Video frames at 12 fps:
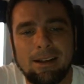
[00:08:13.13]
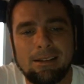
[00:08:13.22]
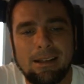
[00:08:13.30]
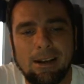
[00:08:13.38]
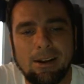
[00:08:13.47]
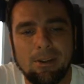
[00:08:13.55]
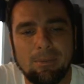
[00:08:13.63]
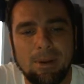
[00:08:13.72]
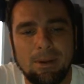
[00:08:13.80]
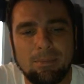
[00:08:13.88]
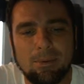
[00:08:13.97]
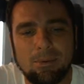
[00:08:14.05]
that other
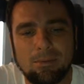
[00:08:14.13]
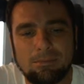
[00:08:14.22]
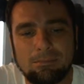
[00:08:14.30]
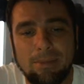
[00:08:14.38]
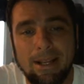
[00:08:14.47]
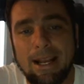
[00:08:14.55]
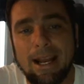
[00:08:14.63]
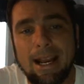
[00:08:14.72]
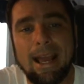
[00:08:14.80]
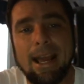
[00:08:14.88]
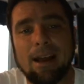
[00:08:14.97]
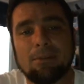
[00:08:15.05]
people may not
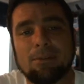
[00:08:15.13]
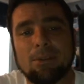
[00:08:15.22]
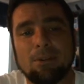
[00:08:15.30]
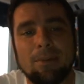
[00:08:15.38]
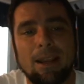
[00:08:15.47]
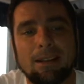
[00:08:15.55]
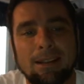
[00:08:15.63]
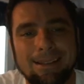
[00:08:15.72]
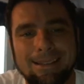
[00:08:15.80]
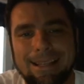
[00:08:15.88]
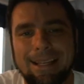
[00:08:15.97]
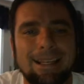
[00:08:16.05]
have, so you may
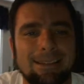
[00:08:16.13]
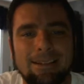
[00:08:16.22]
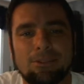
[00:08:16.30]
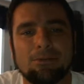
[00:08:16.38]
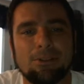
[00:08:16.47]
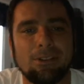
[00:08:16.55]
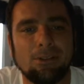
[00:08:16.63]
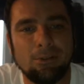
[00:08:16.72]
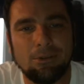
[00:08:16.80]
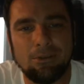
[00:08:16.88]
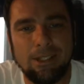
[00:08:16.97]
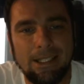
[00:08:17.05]
need to eat different
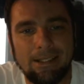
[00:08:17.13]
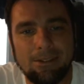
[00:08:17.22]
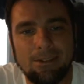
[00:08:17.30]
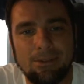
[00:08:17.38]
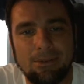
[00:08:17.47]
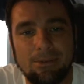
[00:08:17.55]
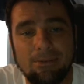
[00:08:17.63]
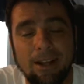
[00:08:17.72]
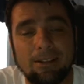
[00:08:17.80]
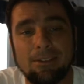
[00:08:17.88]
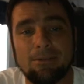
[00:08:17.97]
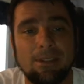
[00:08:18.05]
nutrients to
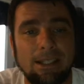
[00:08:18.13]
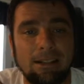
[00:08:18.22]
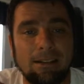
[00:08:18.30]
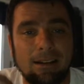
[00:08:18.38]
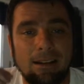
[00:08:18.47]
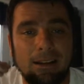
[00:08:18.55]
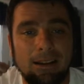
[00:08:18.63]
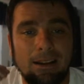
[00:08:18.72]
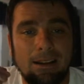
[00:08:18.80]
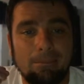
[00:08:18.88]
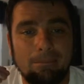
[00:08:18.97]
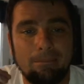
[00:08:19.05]
effectively
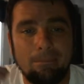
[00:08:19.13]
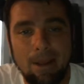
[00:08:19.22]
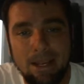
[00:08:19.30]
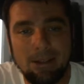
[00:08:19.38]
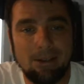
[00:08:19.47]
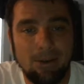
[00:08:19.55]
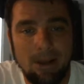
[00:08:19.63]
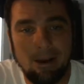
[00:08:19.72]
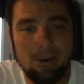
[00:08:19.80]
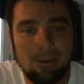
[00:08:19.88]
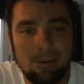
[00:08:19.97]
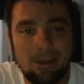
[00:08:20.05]
make you
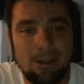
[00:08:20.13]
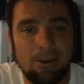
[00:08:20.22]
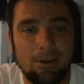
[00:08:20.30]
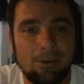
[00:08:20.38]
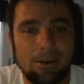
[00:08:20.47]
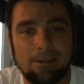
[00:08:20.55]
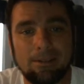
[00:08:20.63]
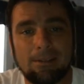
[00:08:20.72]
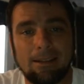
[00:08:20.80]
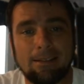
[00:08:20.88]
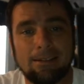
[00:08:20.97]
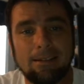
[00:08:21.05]
healthy. You know, let's
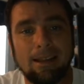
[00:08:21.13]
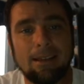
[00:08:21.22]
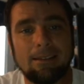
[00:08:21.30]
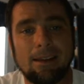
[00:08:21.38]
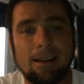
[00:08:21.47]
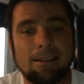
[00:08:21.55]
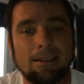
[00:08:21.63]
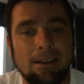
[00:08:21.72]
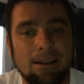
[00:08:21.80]
say that